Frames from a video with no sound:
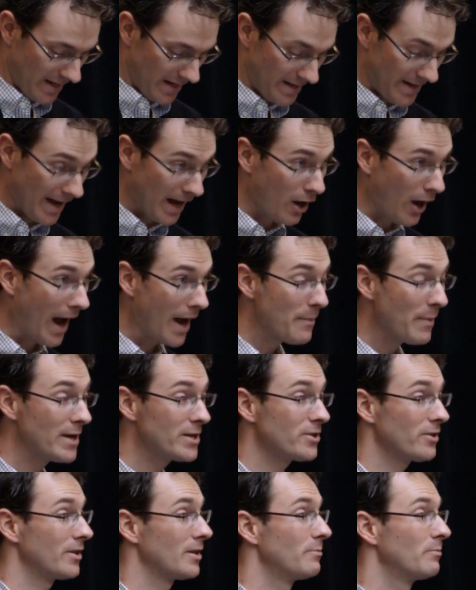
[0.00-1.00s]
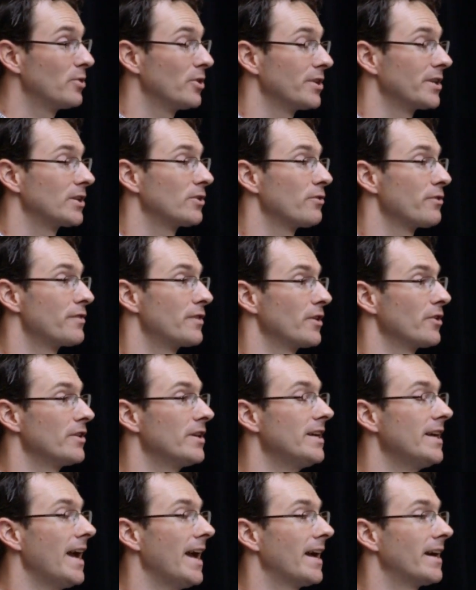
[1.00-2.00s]
Now, I majored in political
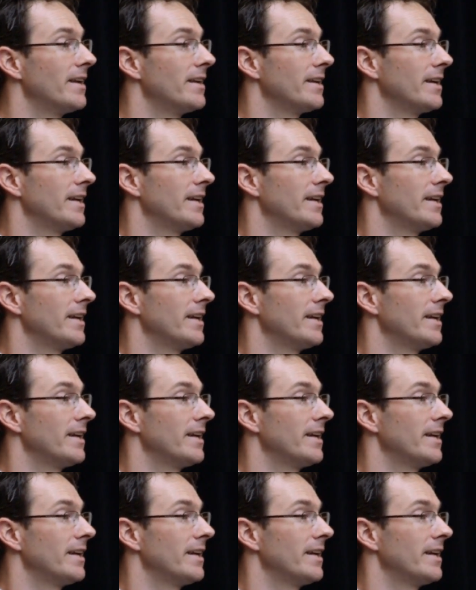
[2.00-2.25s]
theory, and